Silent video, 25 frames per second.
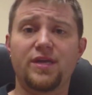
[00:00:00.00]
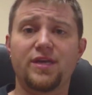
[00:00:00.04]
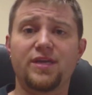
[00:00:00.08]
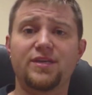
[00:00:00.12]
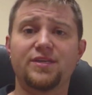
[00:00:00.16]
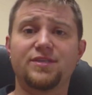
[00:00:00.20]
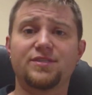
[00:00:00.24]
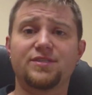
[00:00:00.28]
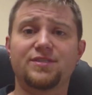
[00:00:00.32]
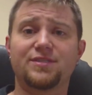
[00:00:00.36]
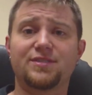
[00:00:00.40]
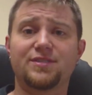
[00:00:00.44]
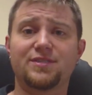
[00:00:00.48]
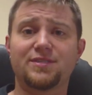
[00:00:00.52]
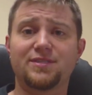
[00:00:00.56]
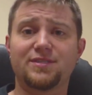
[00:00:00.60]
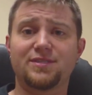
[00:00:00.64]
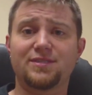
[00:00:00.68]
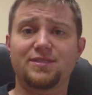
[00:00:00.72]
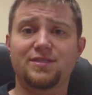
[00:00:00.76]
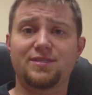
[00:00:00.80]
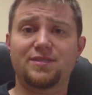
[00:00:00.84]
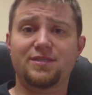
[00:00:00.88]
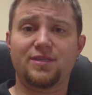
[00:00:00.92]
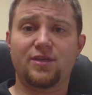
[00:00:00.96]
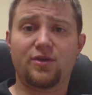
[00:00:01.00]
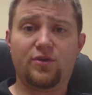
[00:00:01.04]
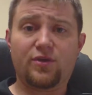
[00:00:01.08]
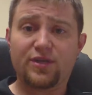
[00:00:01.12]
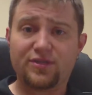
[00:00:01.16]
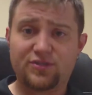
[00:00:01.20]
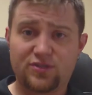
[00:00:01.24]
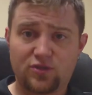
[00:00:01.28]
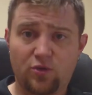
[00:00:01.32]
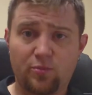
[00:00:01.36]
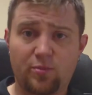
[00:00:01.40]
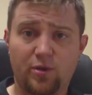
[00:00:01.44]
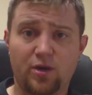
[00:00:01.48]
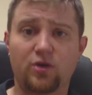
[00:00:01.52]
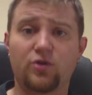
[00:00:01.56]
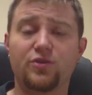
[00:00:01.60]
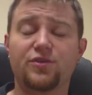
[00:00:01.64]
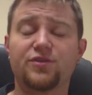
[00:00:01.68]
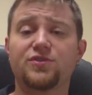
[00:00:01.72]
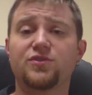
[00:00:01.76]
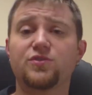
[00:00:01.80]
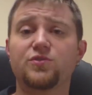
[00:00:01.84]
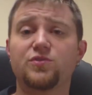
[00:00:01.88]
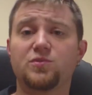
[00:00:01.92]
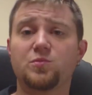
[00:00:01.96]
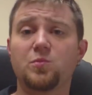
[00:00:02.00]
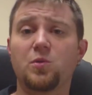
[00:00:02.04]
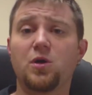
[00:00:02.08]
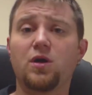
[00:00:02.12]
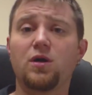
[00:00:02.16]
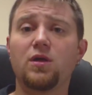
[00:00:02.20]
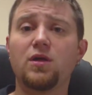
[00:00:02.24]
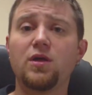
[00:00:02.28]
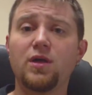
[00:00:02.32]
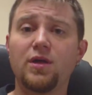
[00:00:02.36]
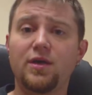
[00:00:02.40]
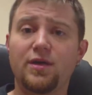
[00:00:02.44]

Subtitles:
is there is no barrel that's too small.